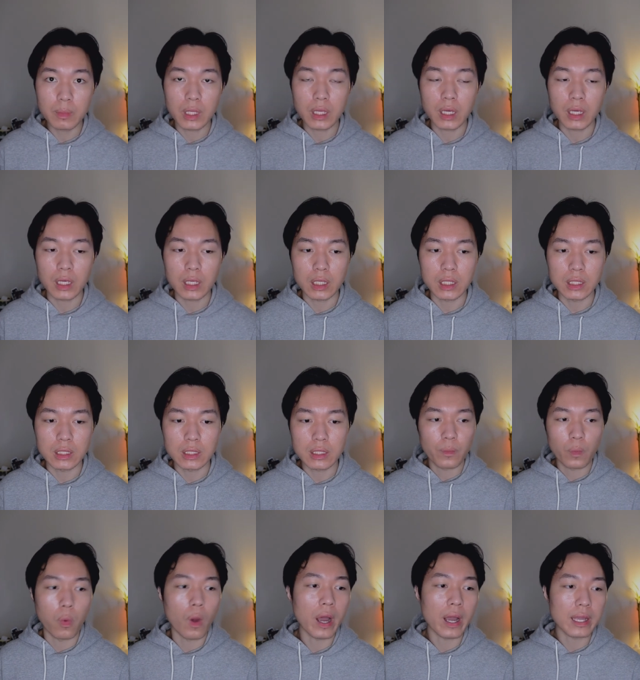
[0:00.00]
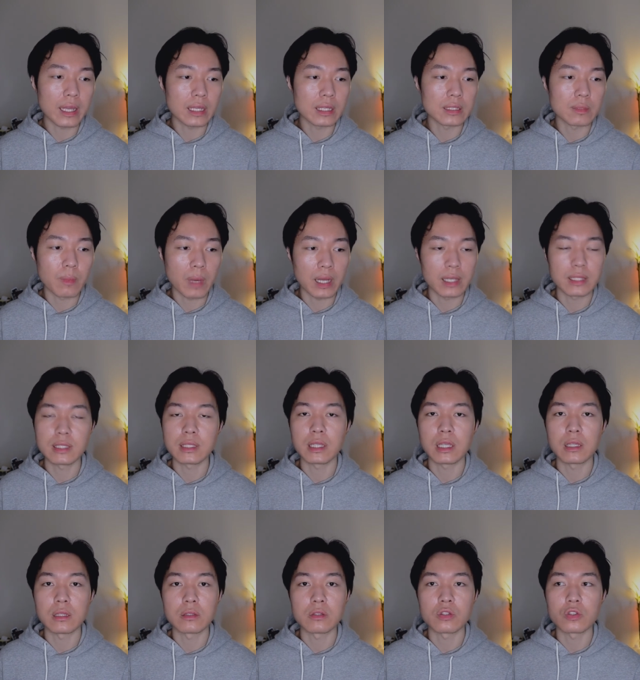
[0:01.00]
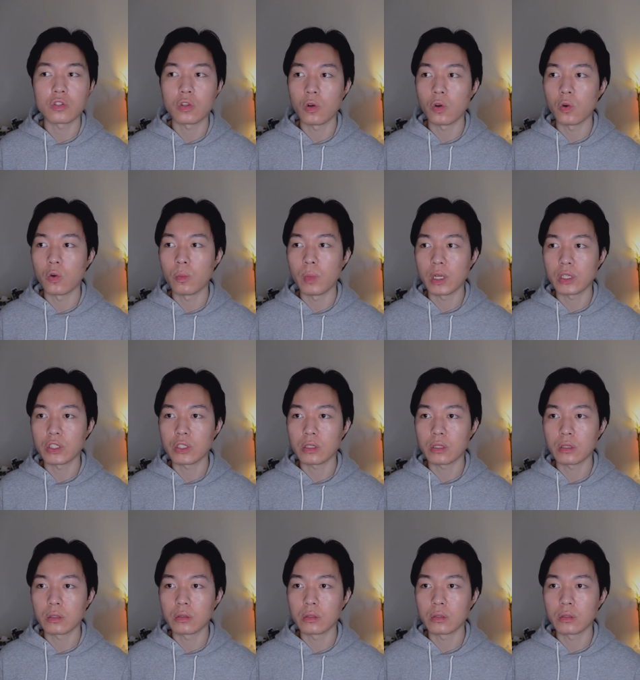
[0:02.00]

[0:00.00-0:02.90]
Because why is my skin so much